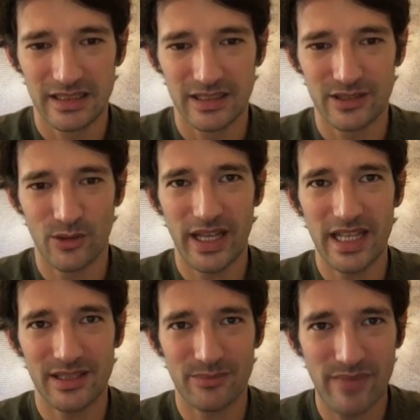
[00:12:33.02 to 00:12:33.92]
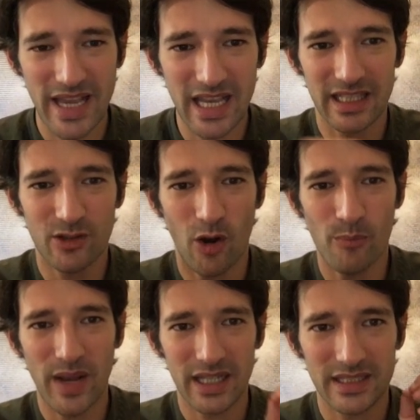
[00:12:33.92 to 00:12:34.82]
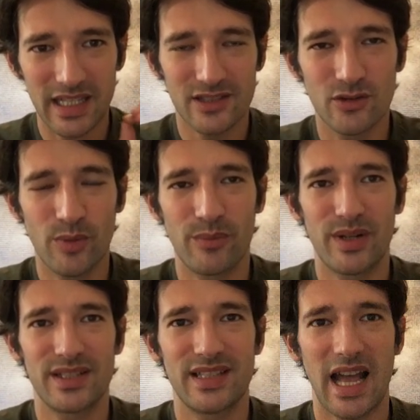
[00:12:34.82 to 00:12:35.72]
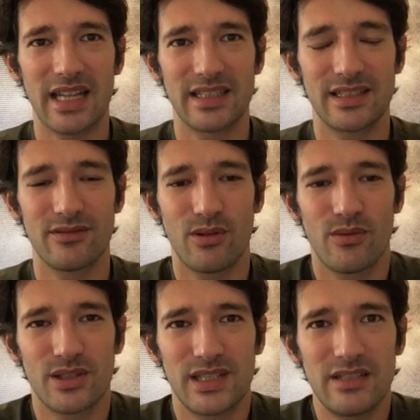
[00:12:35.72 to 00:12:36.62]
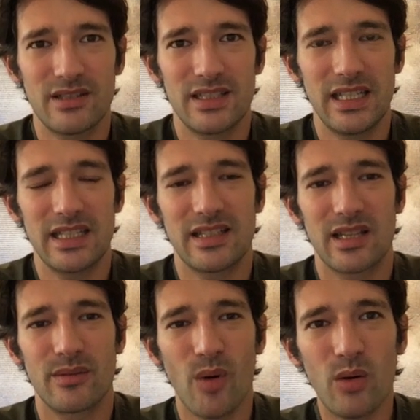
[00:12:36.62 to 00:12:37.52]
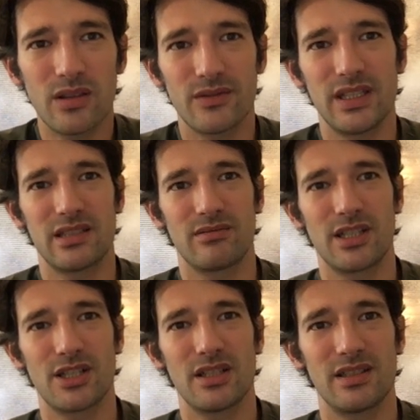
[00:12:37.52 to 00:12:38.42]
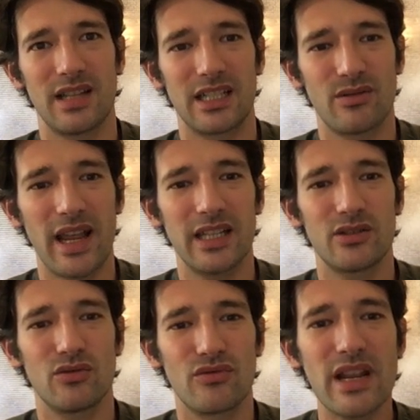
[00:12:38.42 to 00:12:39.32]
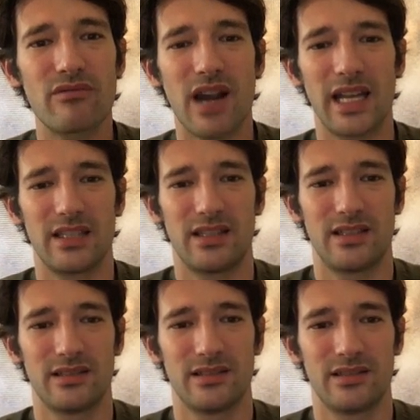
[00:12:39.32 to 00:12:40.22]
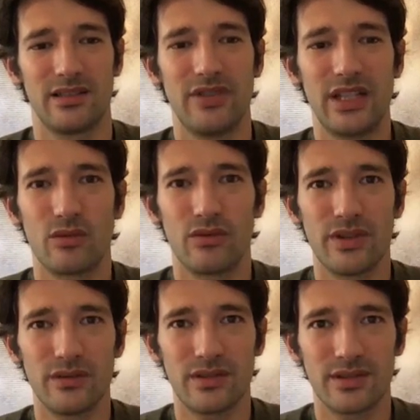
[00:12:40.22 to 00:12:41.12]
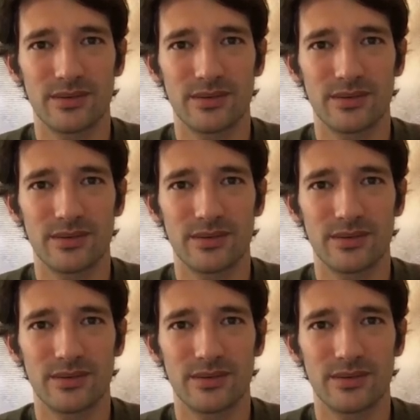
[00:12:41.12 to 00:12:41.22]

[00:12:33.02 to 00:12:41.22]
So he's making it compact and super precise. What's interesting is that both of these versions are trying to rewrite Vitruvius.